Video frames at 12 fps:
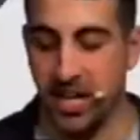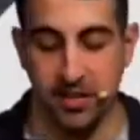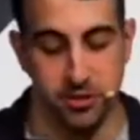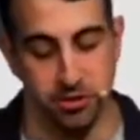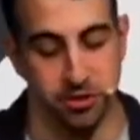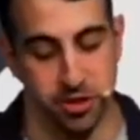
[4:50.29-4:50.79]

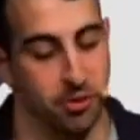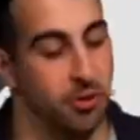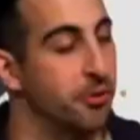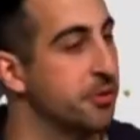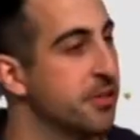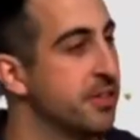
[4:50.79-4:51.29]
church growth.
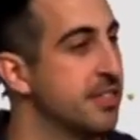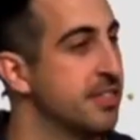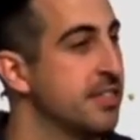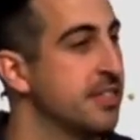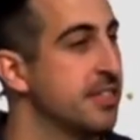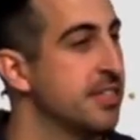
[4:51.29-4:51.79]

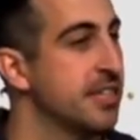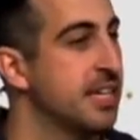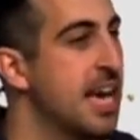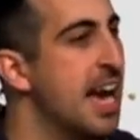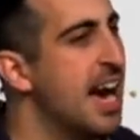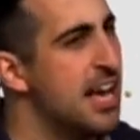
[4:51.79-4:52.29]

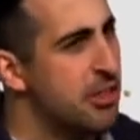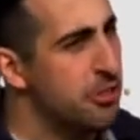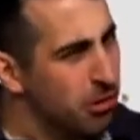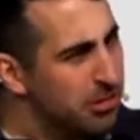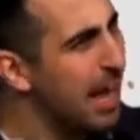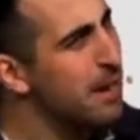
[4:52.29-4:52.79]
There are a
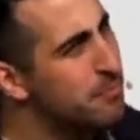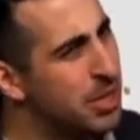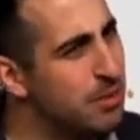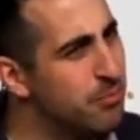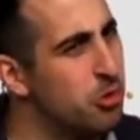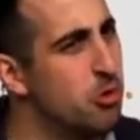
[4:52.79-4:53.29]
lot of
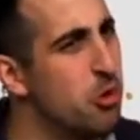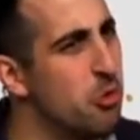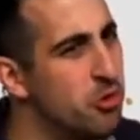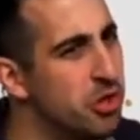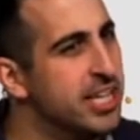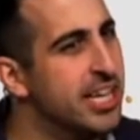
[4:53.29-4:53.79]
people who are really